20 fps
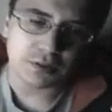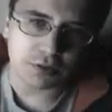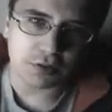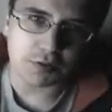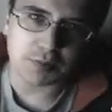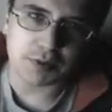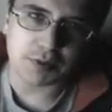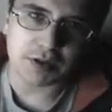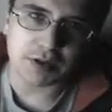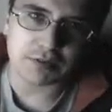learn
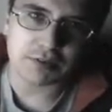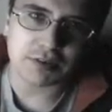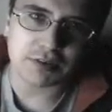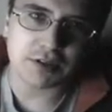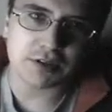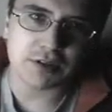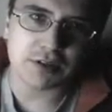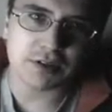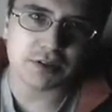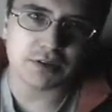about
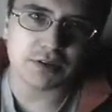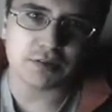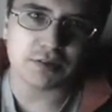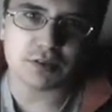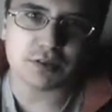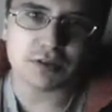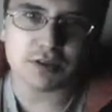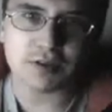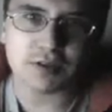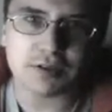
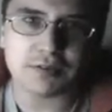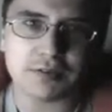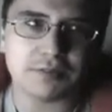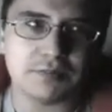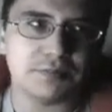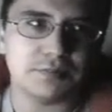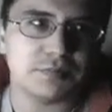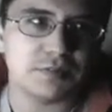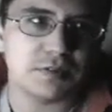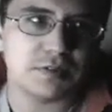the
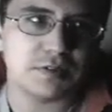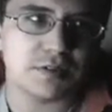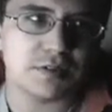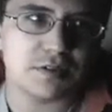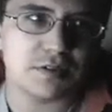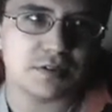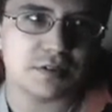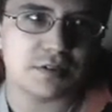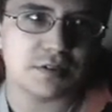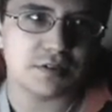
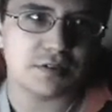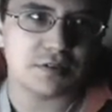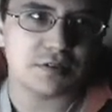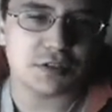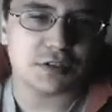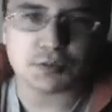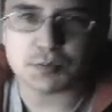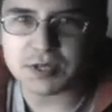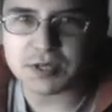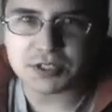
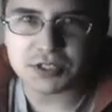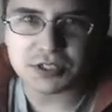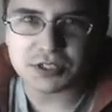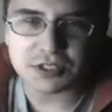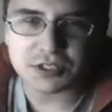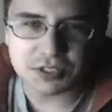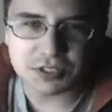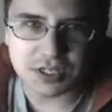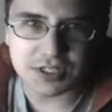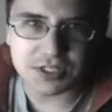
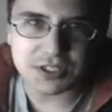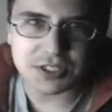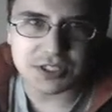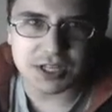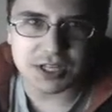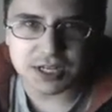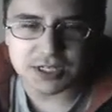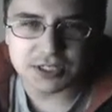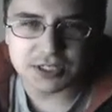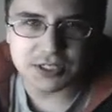species that
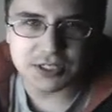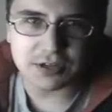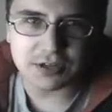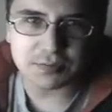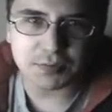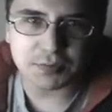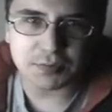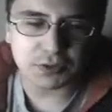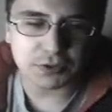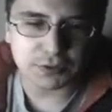stays there
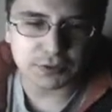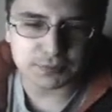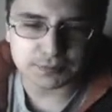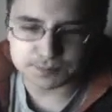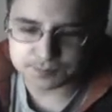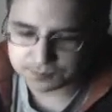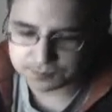more,